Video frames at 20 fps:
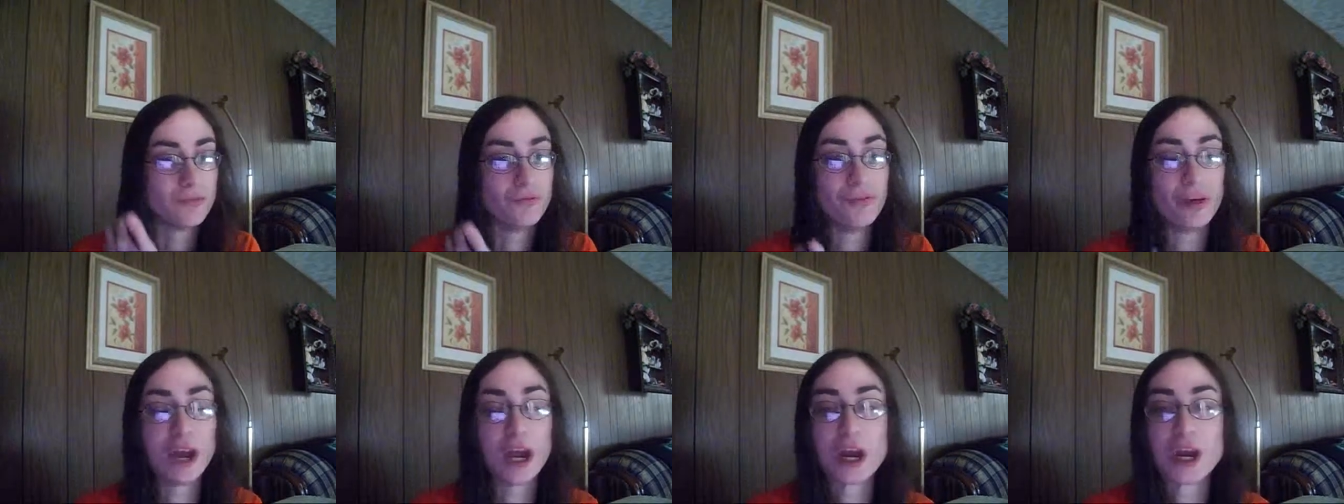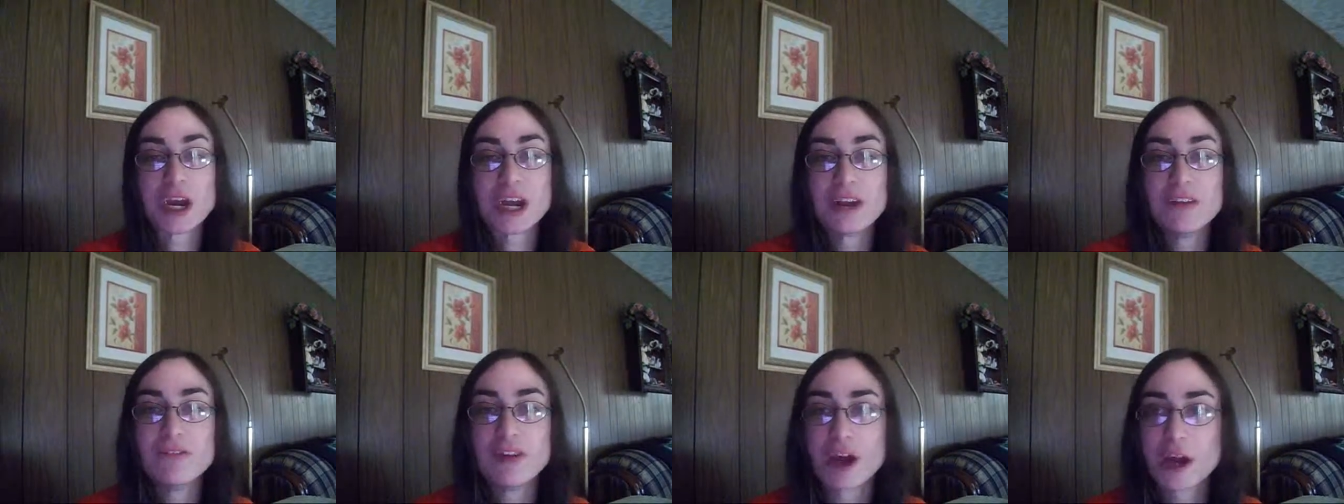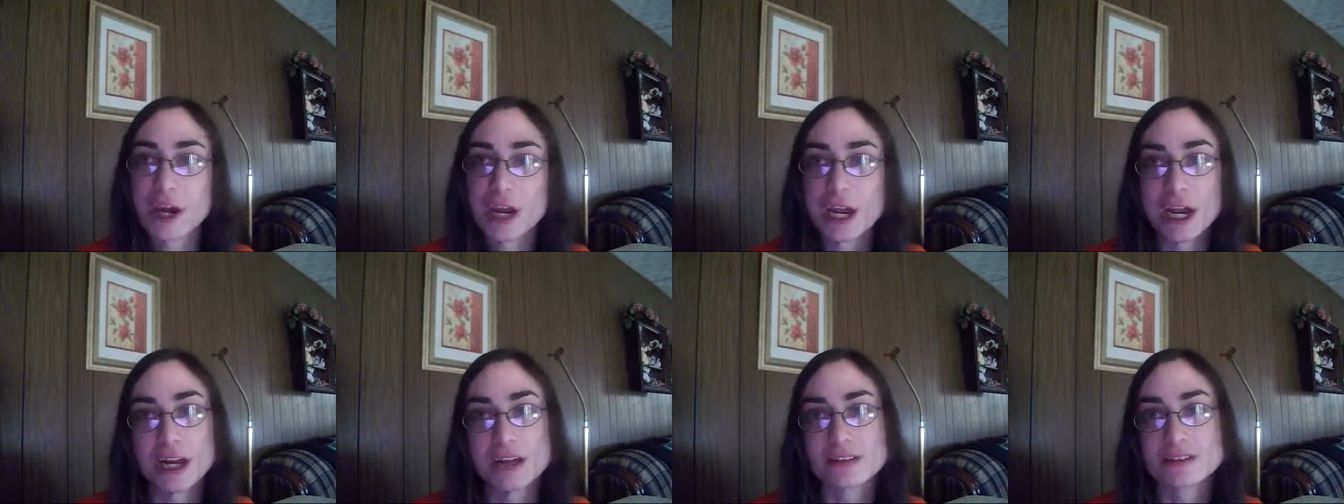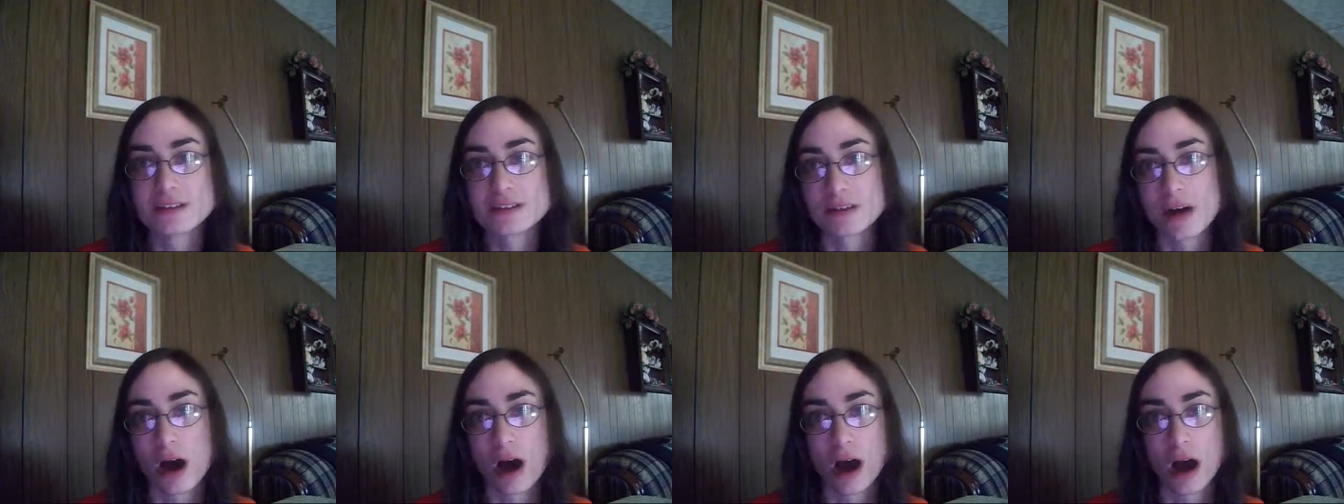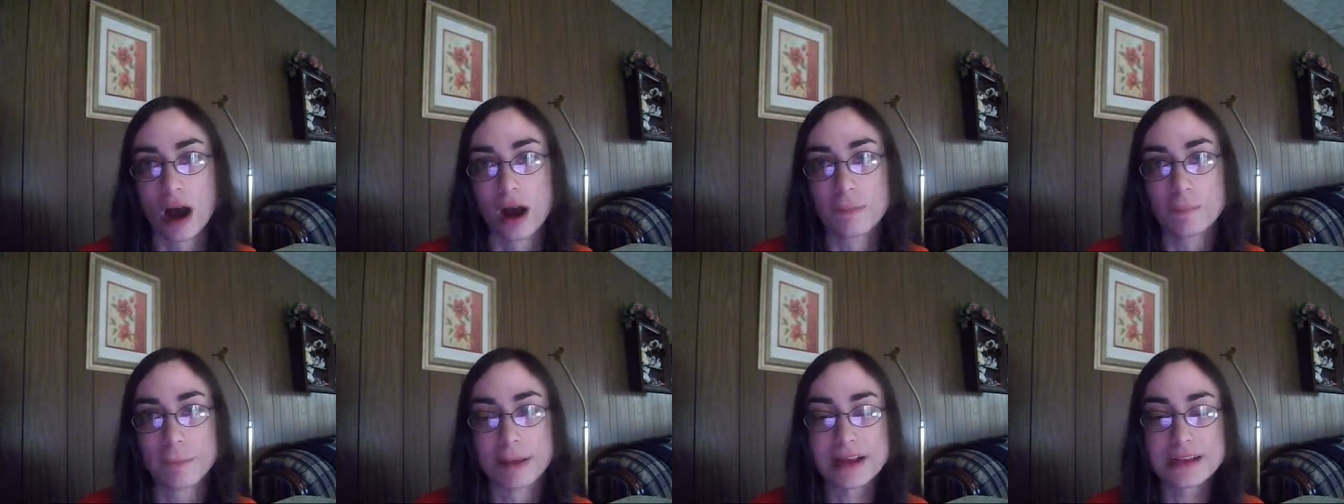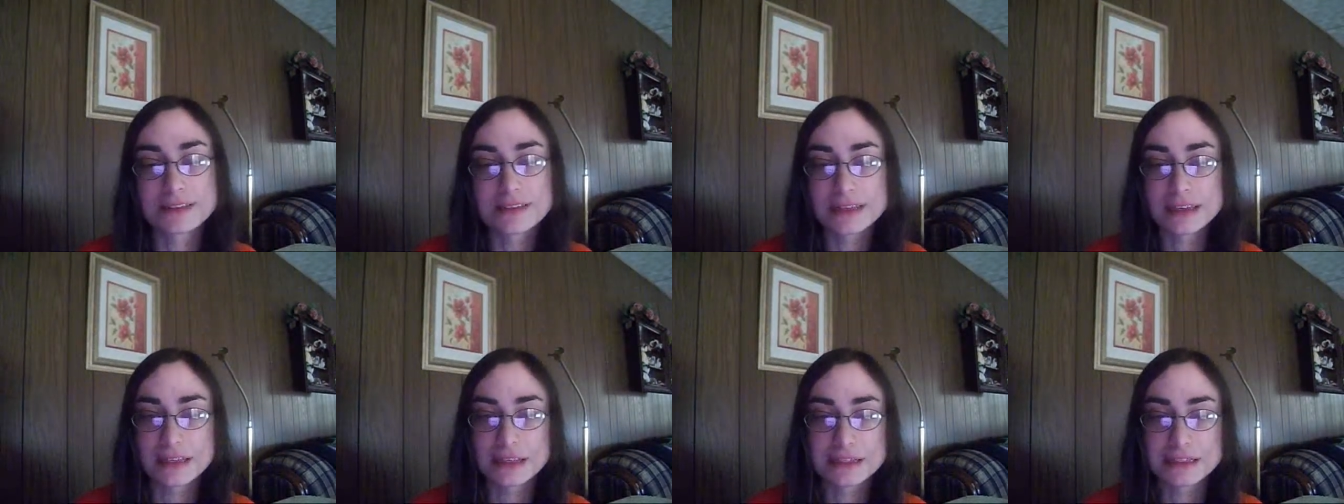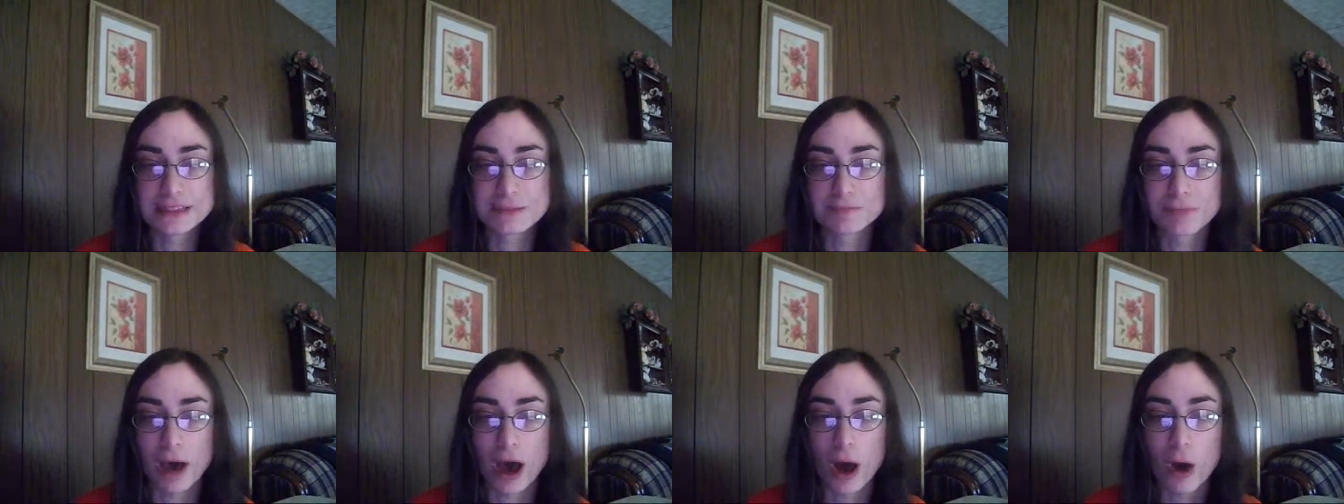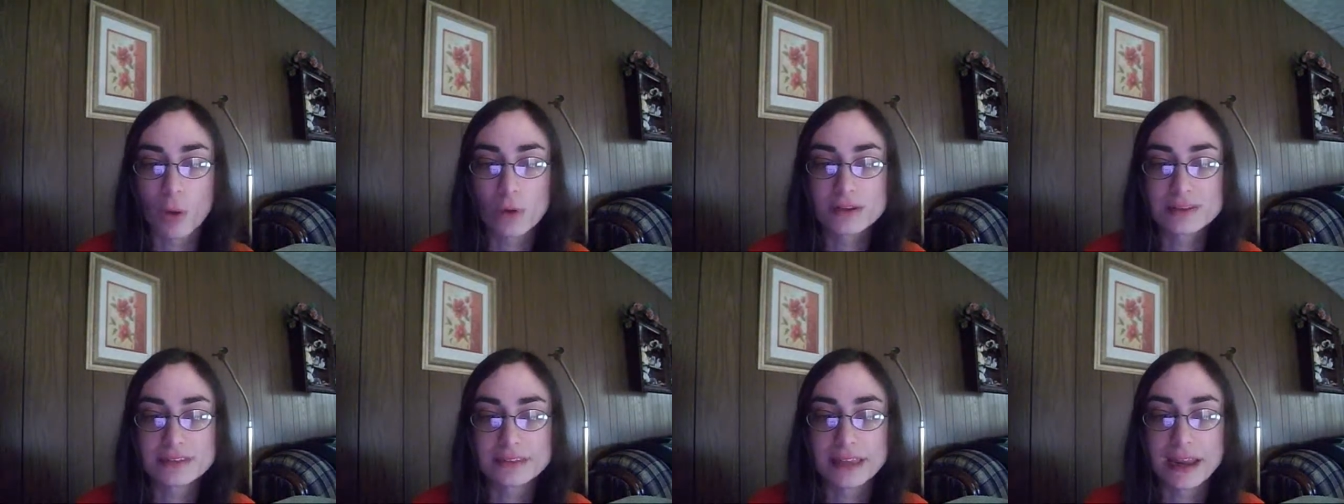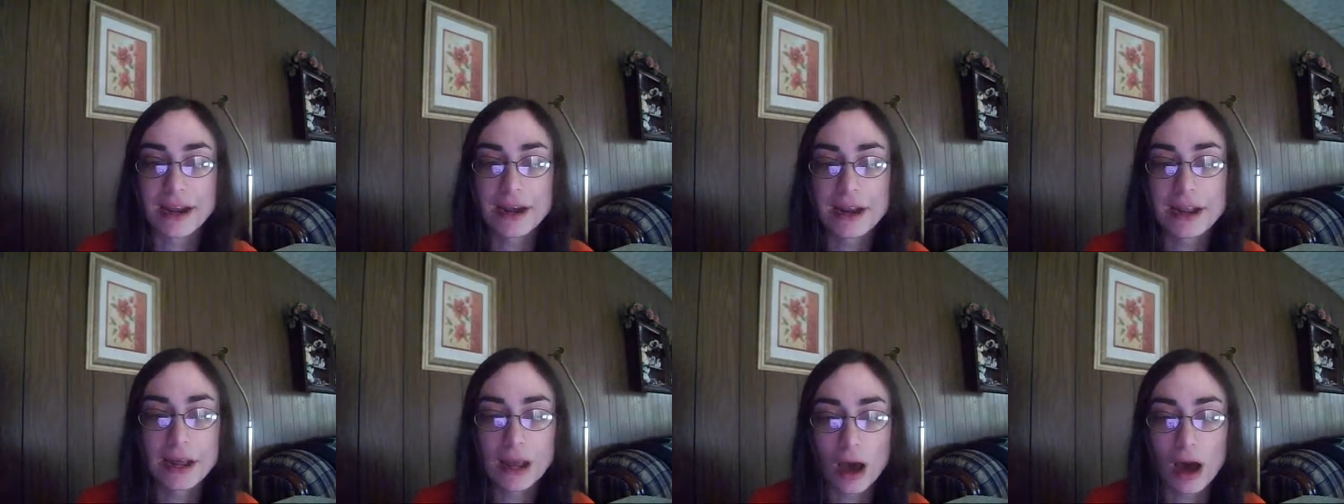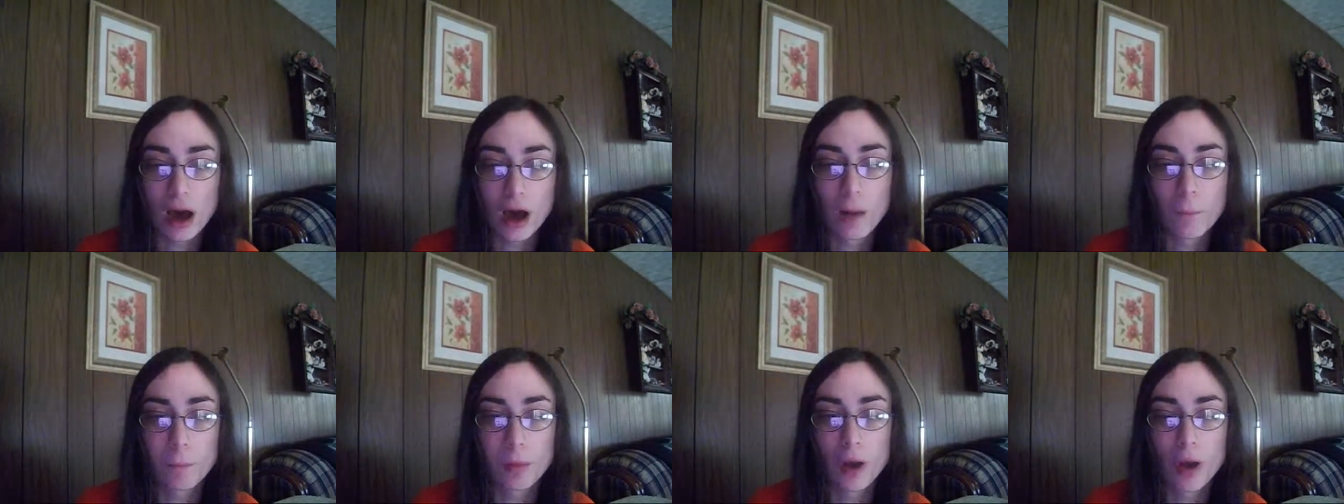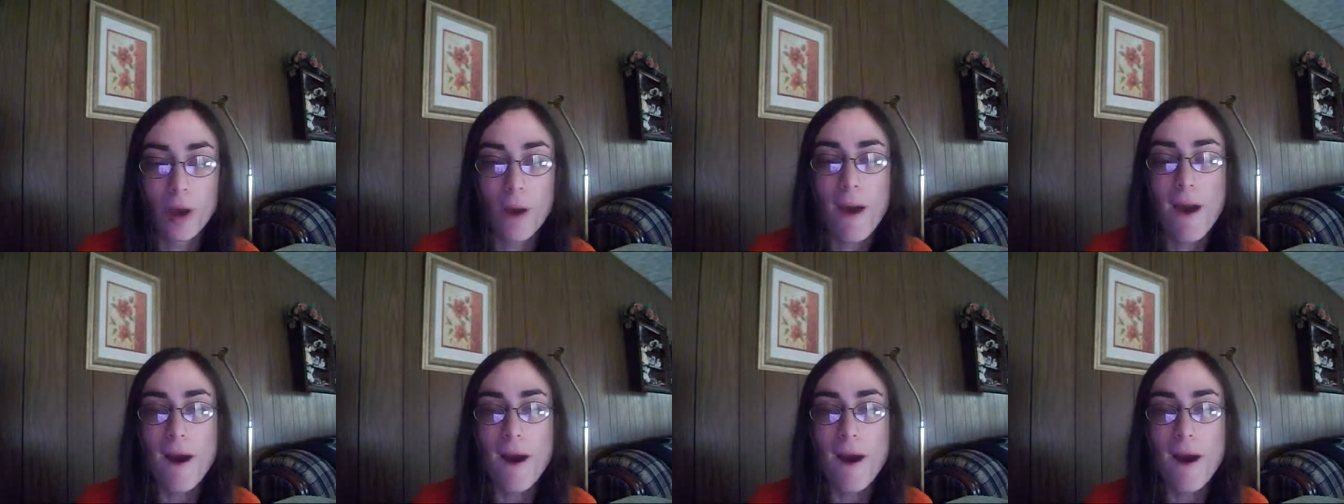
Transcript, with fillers: It's a very, very good song. Basically, it's about standing up,